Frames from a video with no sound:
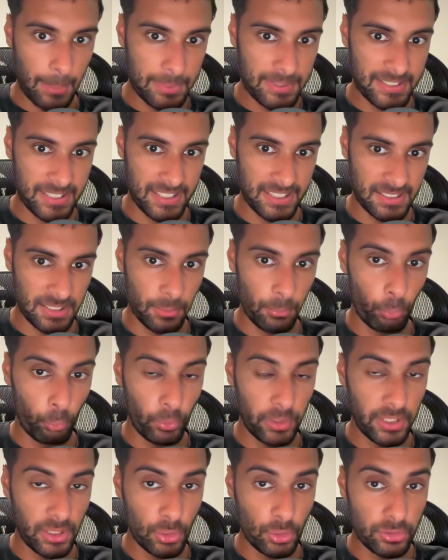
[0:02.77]
system we
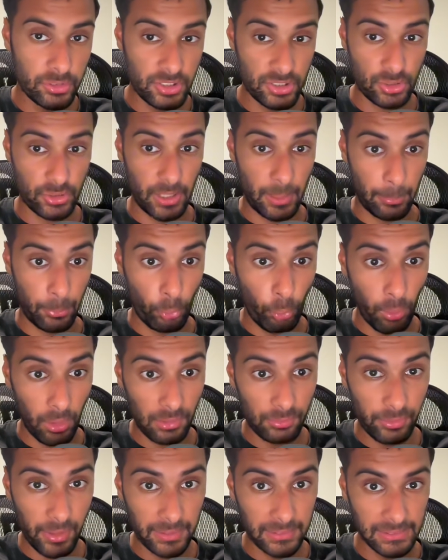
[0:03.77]
use to scrape
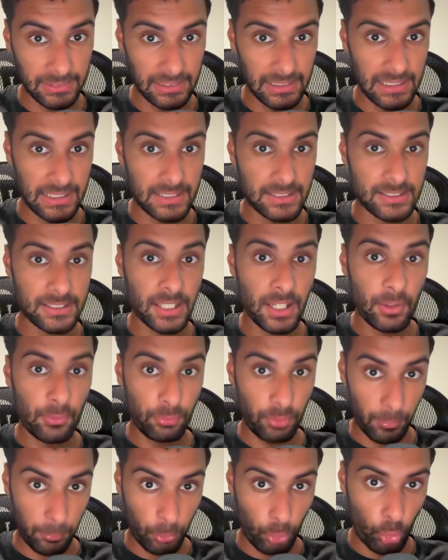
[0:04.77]
qualified leads
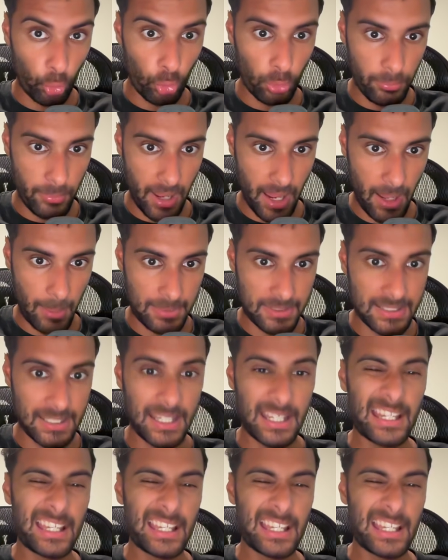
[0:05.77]
from Google Maps.